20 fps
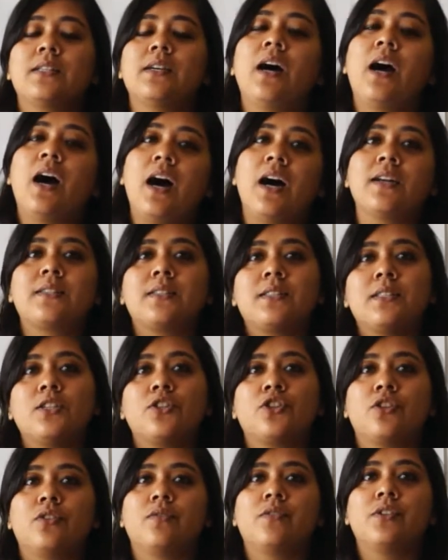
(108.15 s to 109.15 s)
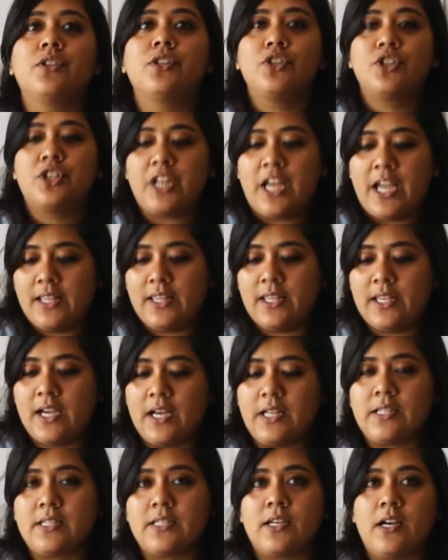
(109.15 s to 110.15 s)
ask the children to share the
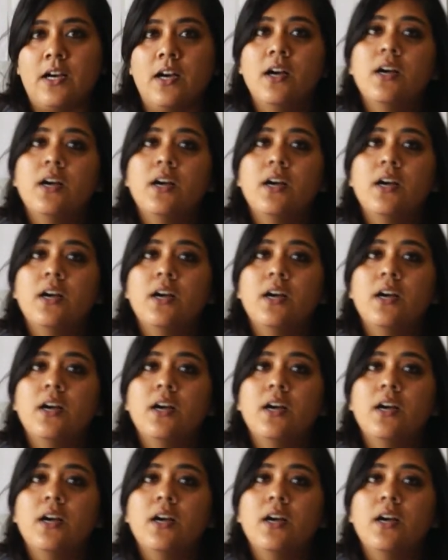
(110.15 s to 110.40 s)
answer.